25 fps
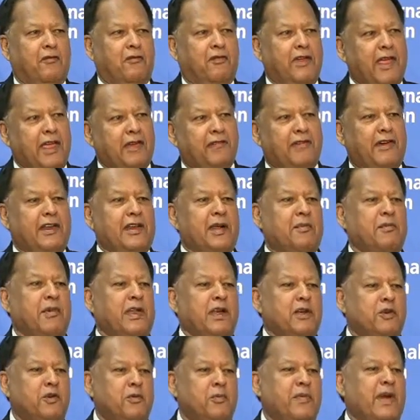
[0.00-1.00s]

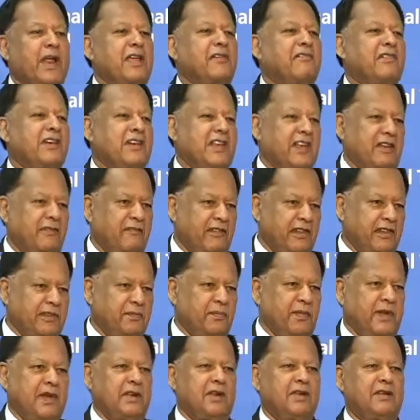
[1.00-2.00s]
favorable to private
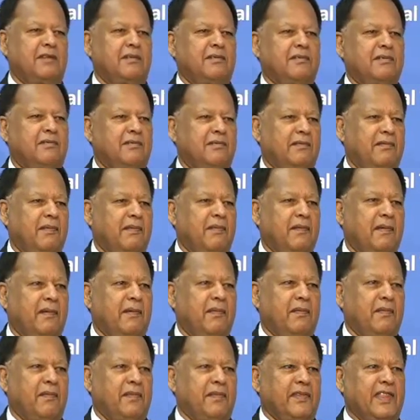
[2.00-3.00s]
investment.
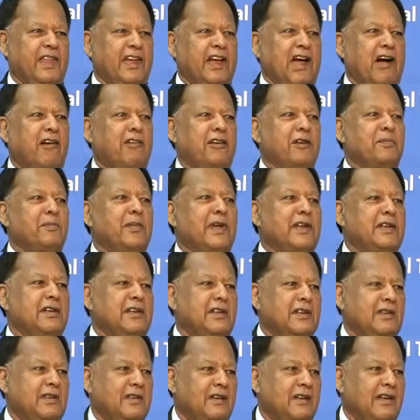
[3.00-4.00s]
The
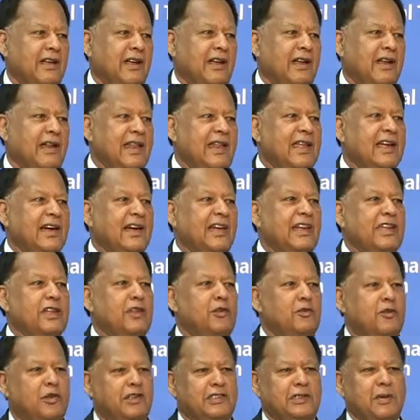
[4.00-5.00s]
government
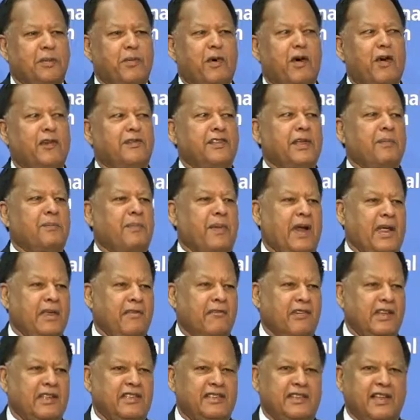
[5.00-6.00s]
clearly looks upon the
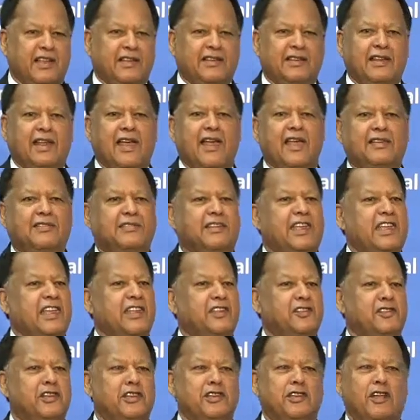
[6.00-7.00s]
private sector as the
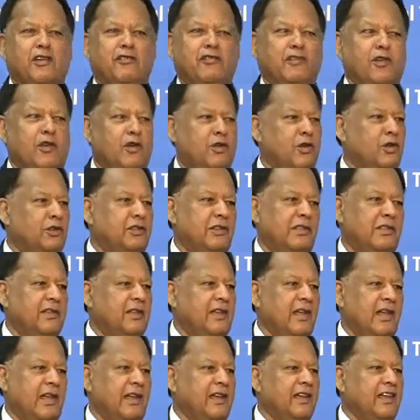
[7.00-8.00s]
engine of growth
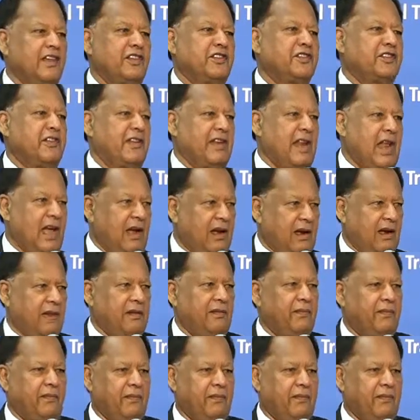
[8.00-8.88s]
in Sri Lanka.